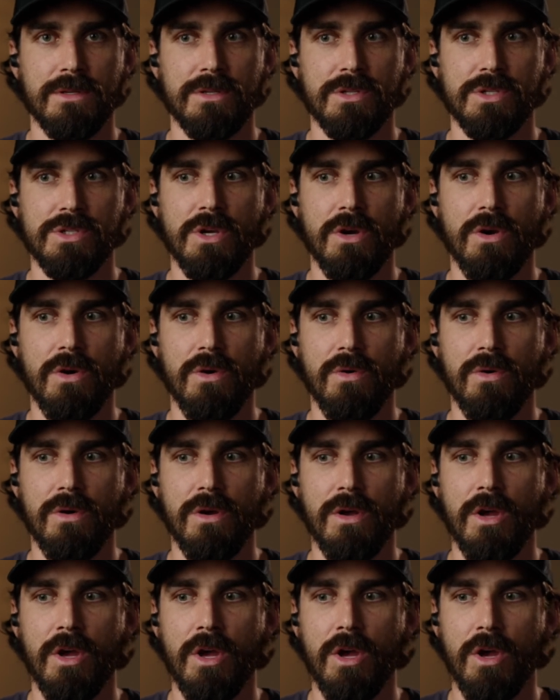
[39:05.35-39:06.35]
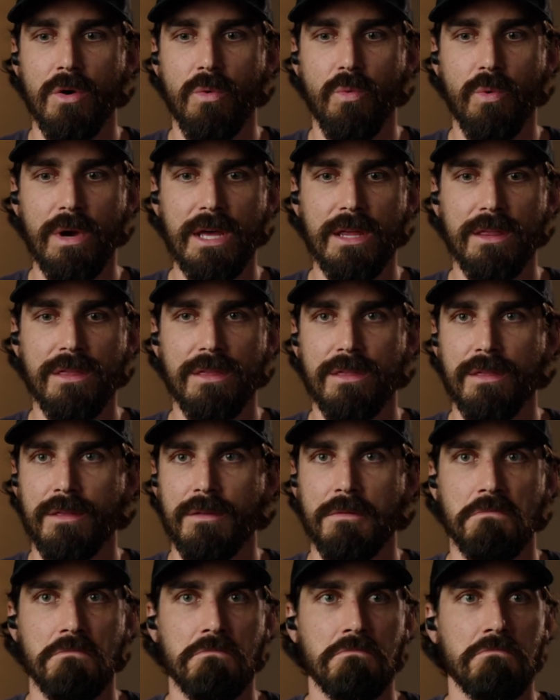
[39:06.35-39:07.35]
So with
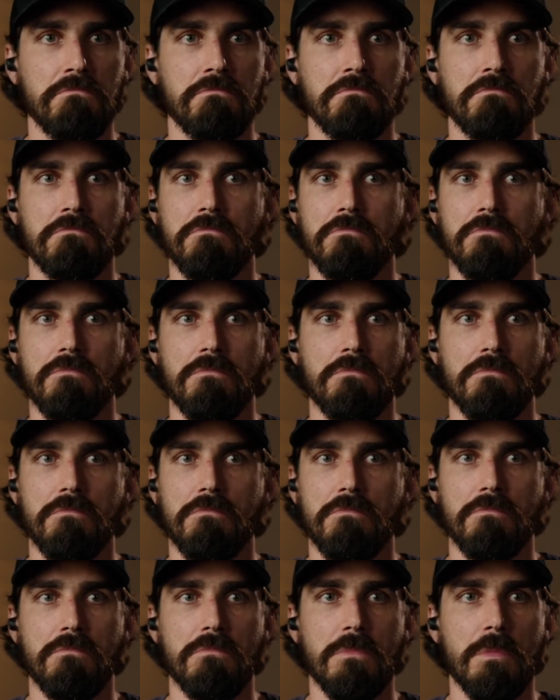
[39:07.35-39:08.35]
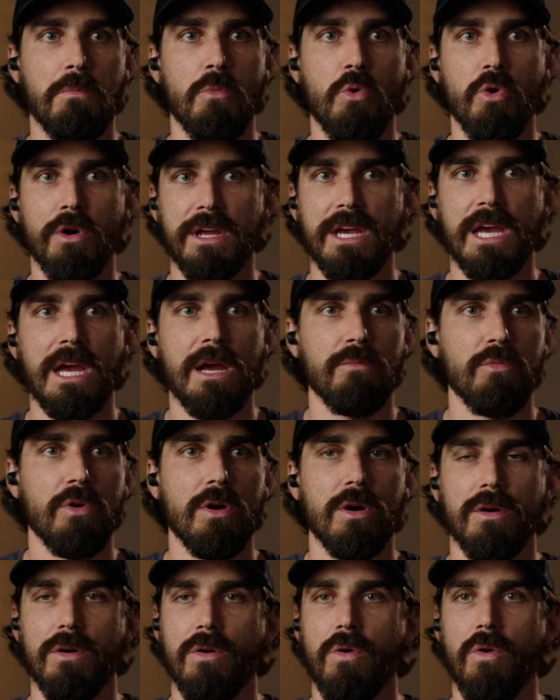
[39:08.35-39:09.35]
more
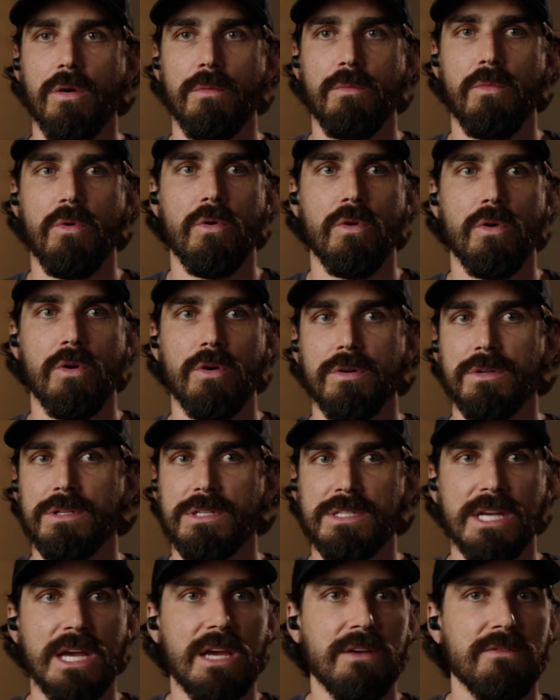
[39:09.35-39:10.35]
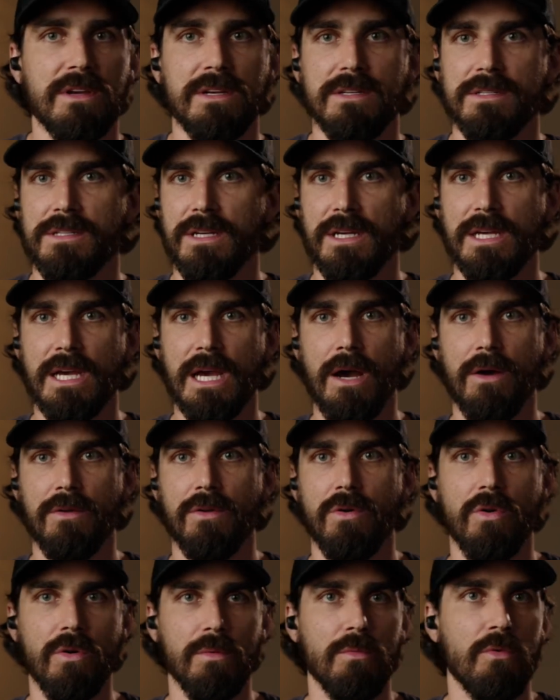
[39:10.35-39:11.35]
camera or more savings account
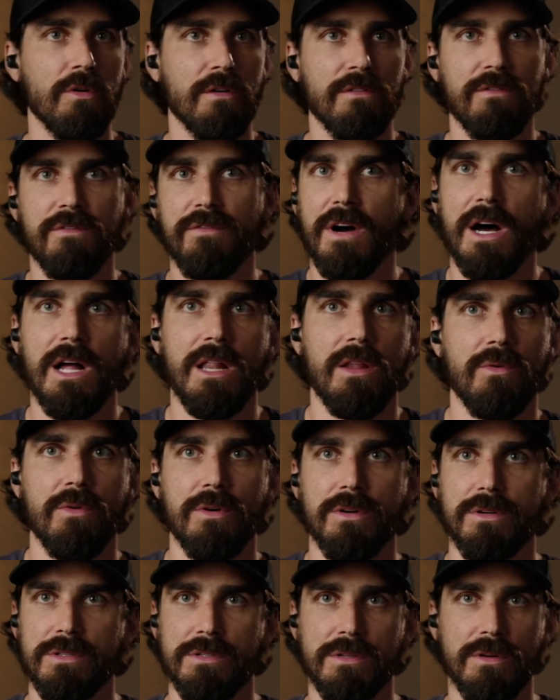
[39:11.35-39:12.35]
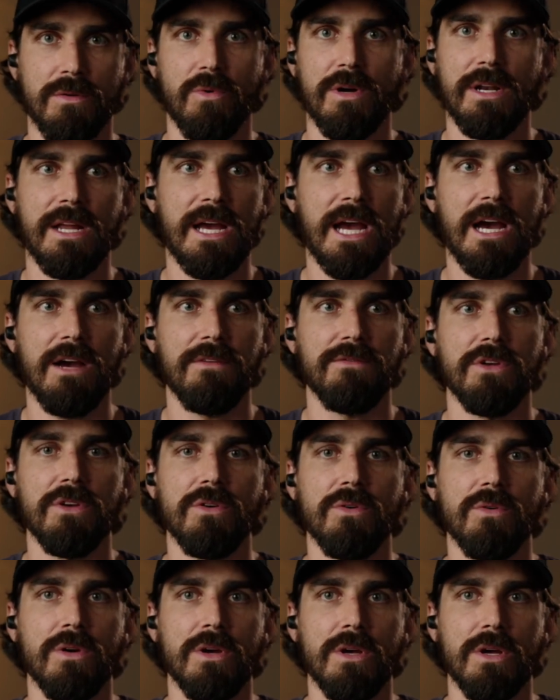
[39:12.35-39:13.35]
or more followers or what have
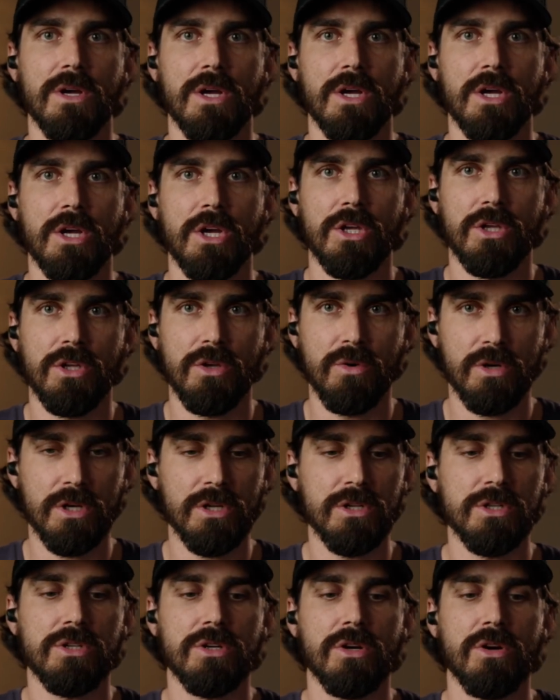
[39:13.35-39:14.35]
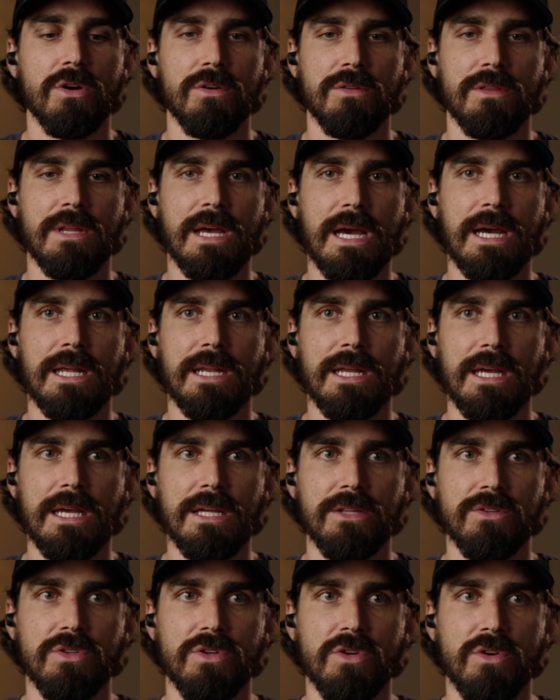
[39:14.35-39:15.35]
you, you can turn that
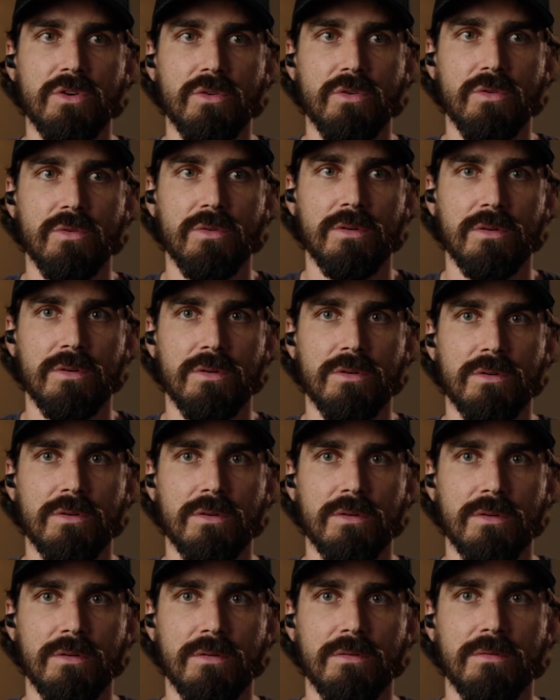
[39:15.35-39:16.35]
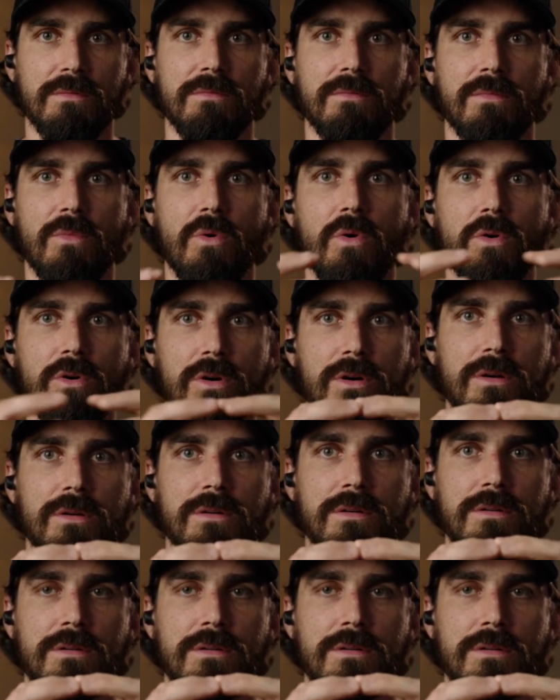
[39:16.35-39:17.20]
into more